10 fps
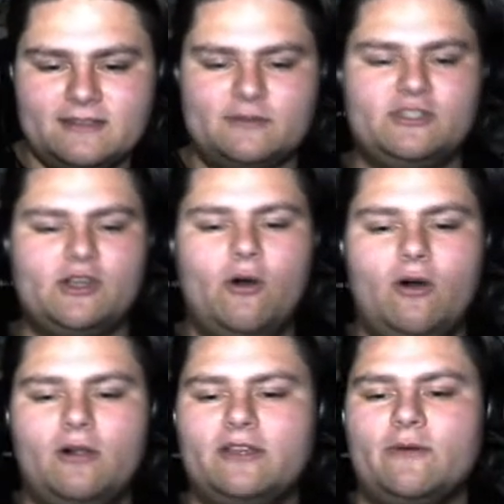
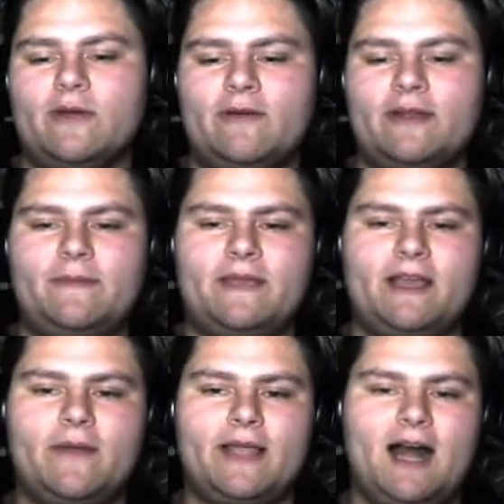Joel, you are going to be
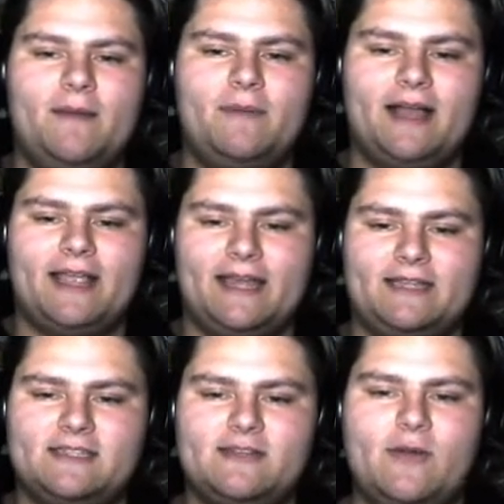going up
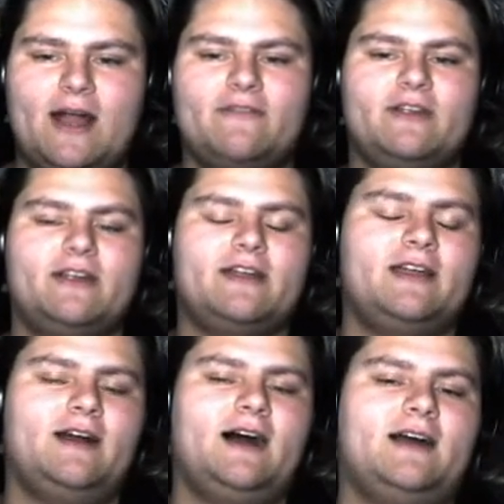against
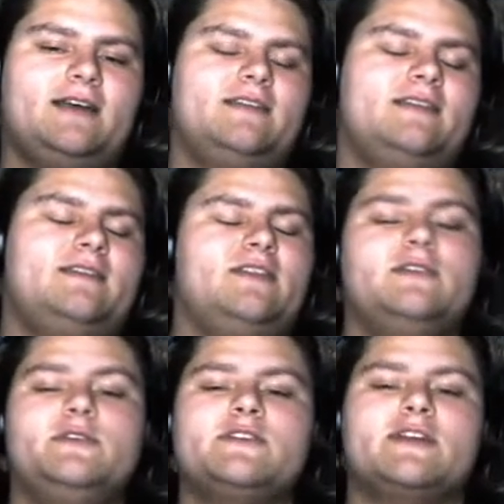whoever the
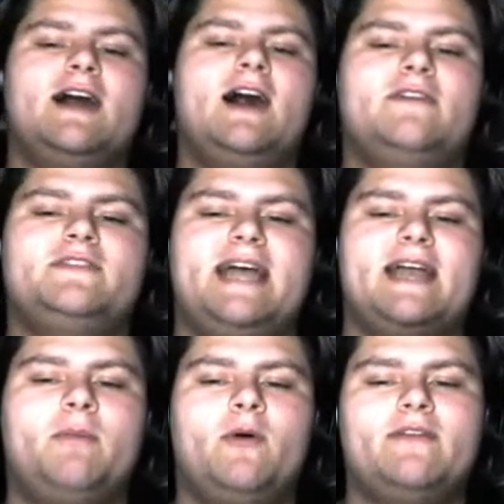loser of
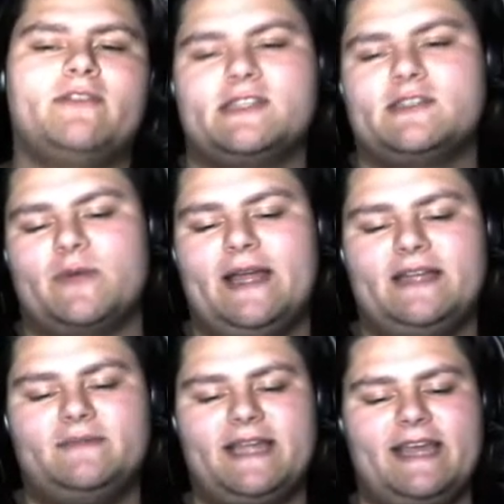Tech Boy versus
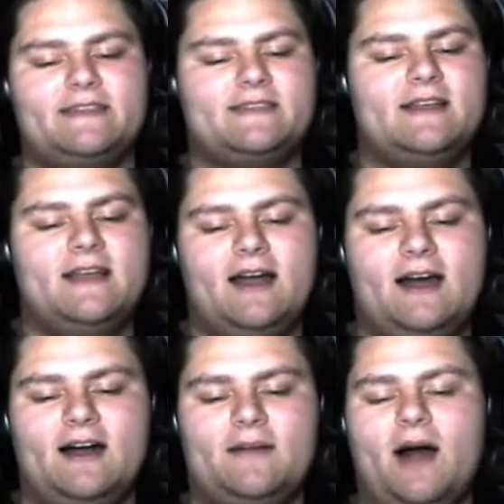Random Days.
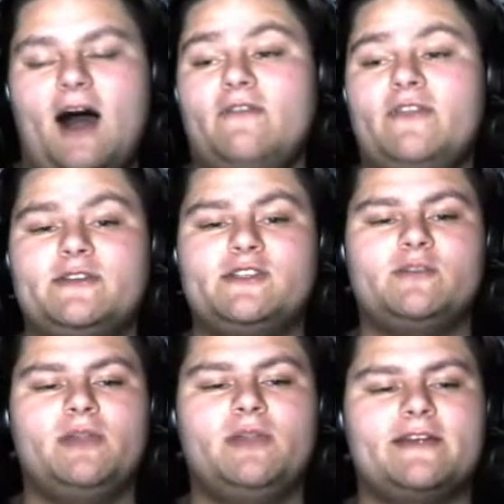Of those
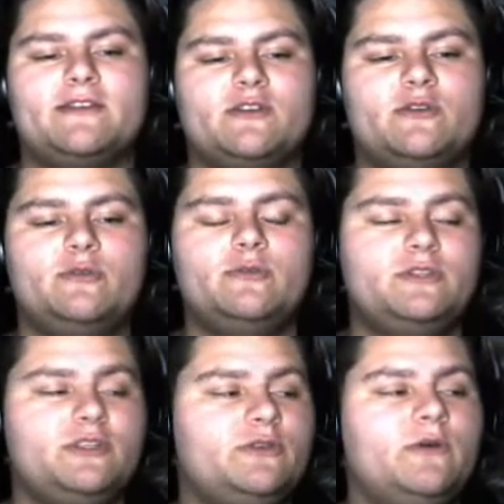two players,
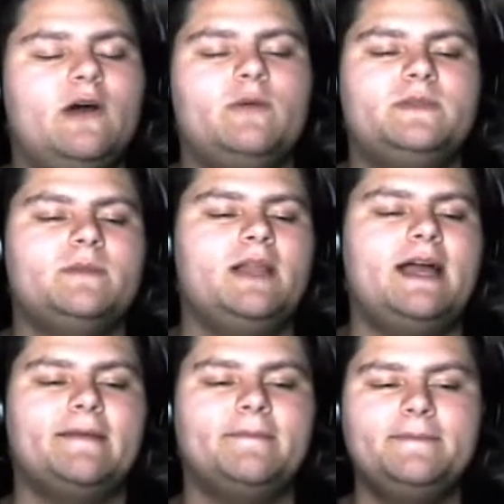who do you hope to
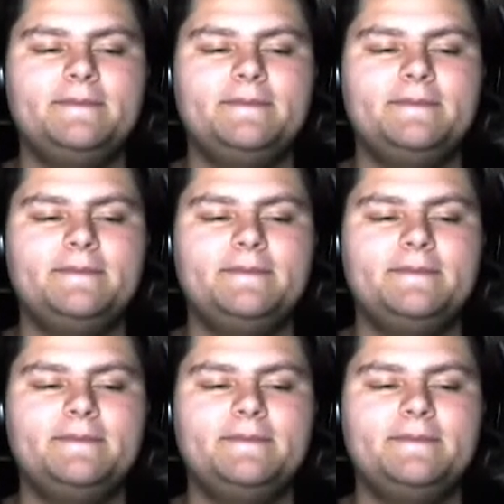play?